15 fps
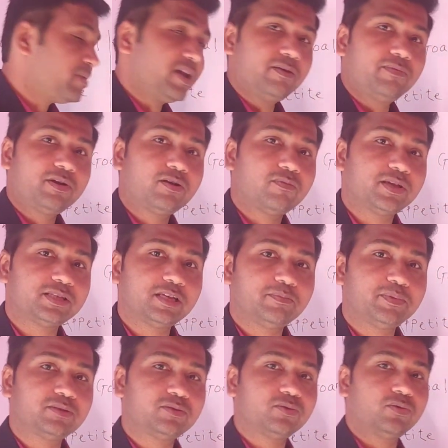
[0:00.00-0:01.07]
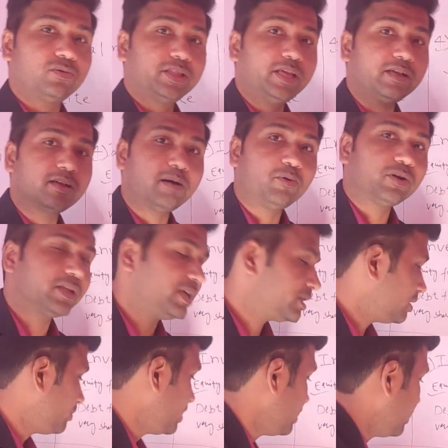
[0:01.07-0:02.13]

benefit of SIP. So think about the SIP